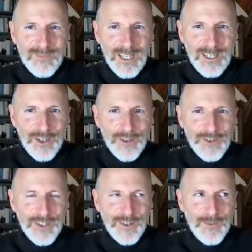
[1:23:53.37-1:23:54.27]
Thank you
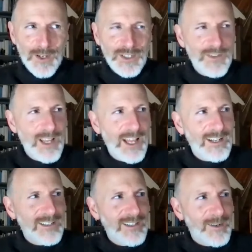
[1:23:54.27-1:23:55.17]
so much for
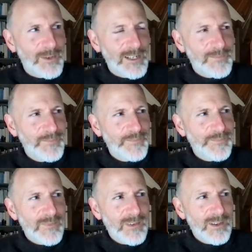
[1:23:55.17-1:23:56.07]
that. I mean,
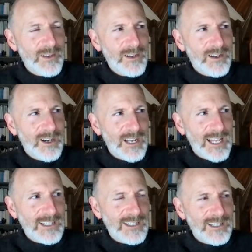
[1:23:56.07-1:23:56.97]
I'll
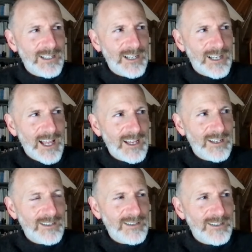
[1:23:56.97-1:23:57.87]
add a, a
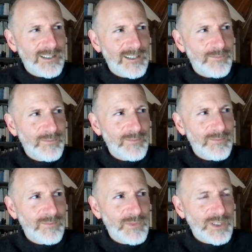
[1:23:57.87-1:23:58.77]
layer, um,
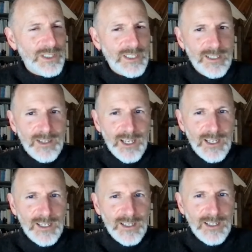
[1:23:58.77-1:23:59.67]
which is in in